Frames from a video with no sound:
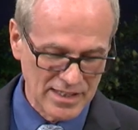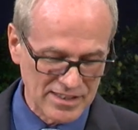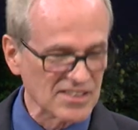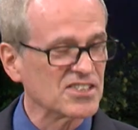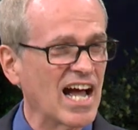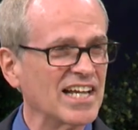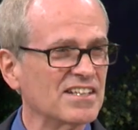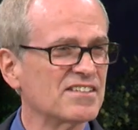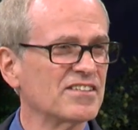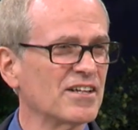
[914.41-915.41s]
the
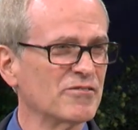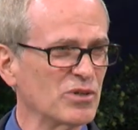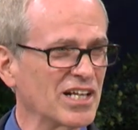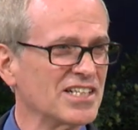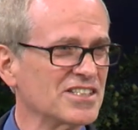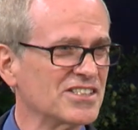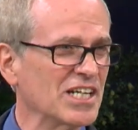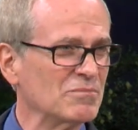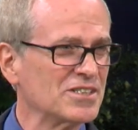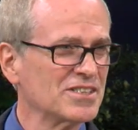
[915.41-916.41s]
science of
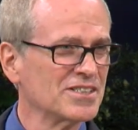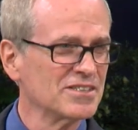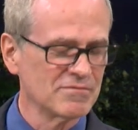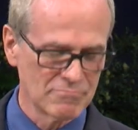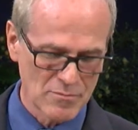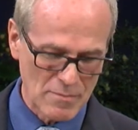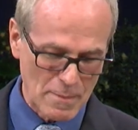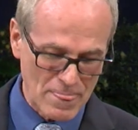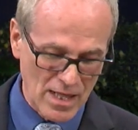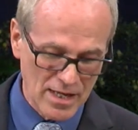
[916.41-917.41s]
relationships.
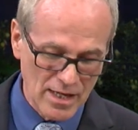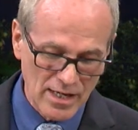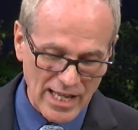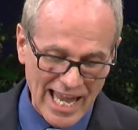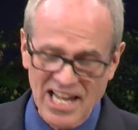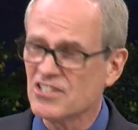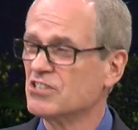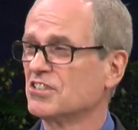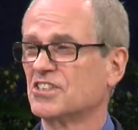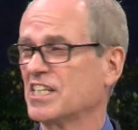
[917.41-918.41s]

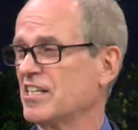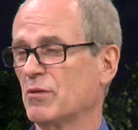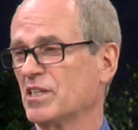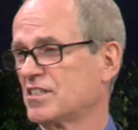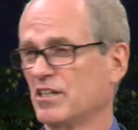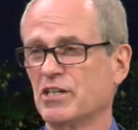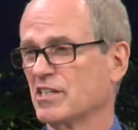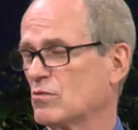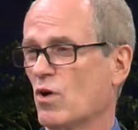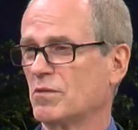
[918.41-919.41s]
Angels see them as clear
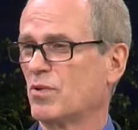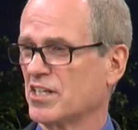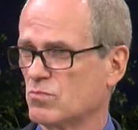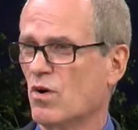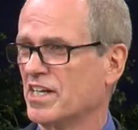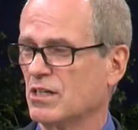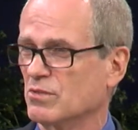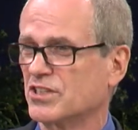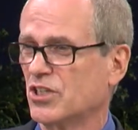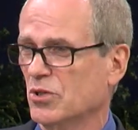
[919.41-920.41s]
as one plus one
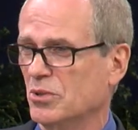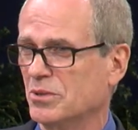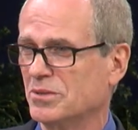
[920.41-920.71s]
equals two.